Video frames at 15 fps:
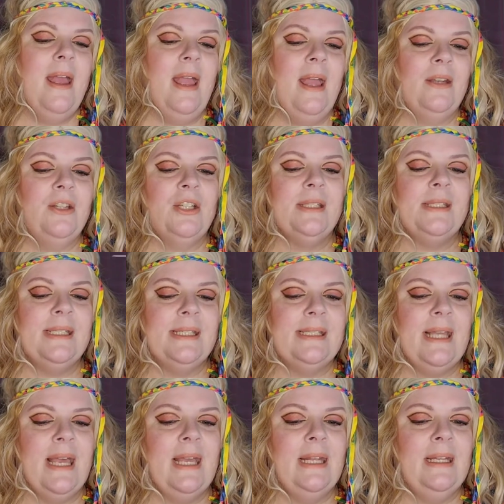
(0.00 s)
and just
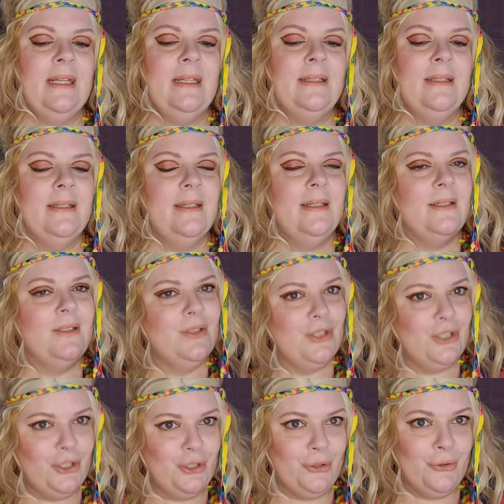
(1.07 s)
decided
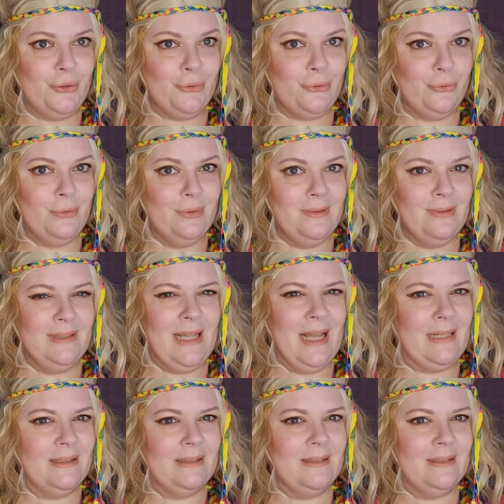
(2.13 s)
to let,